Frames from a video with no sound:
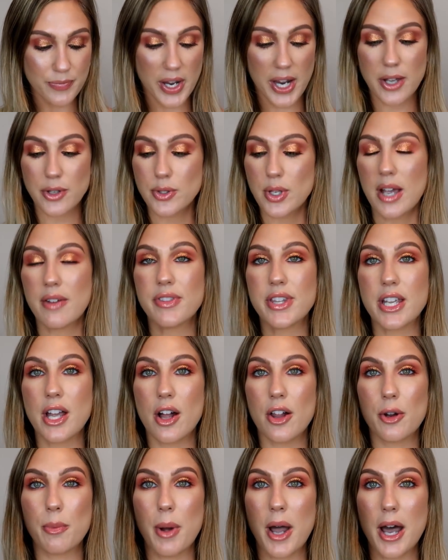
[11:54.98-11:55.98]
I also have the
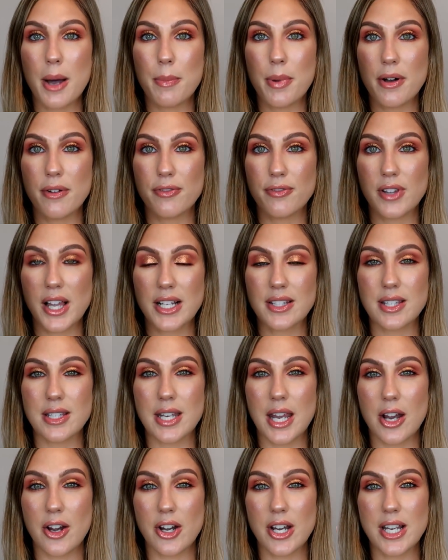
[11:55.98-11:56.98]
ColourPop of
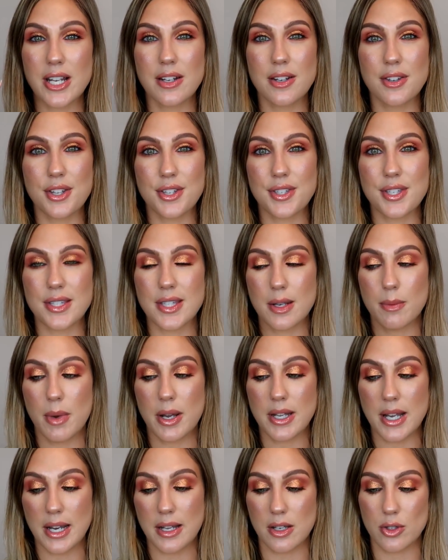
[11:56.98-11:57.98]
Flexitarian. This is in my
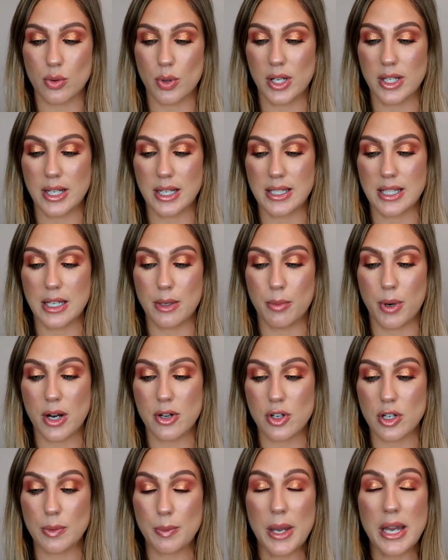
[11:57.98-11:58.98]
9 in 2019
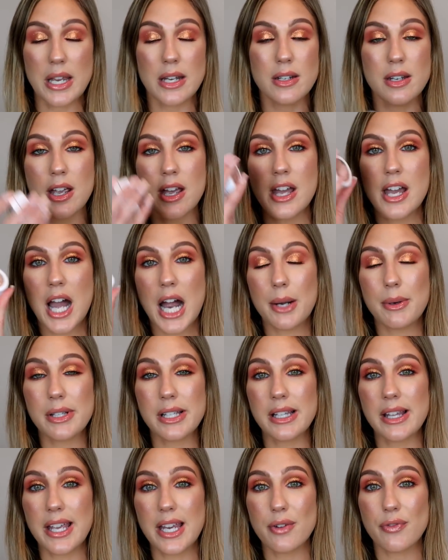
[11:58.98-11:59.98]
Project Pan. I
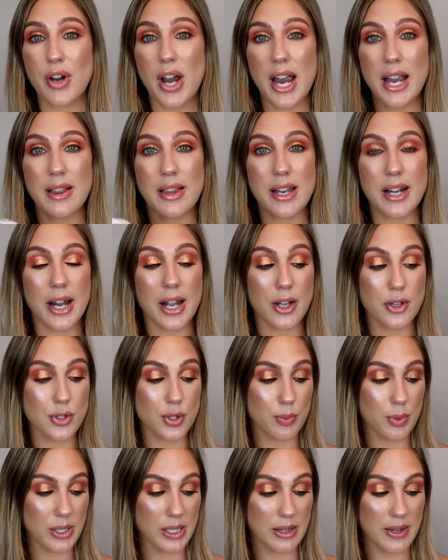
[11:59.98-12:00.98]
really like it for highlight. I
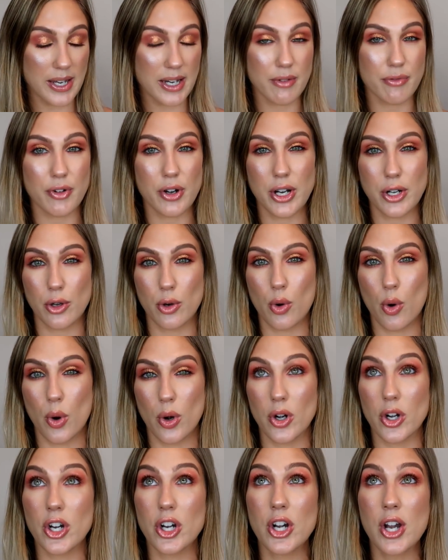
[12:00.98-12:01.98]
also really like it for inner
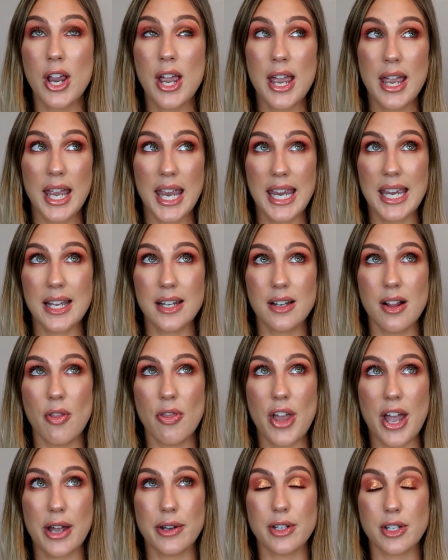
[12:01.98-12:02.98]
corner.
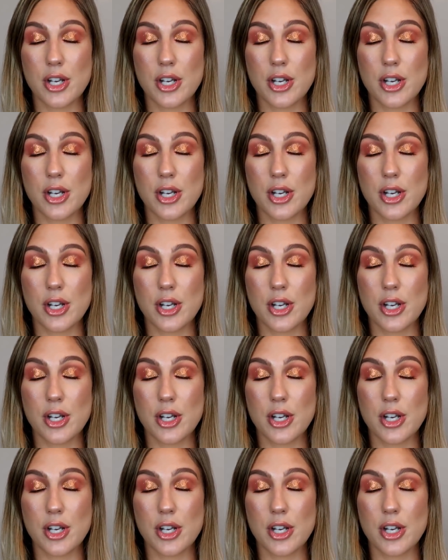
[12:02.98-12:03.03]
And that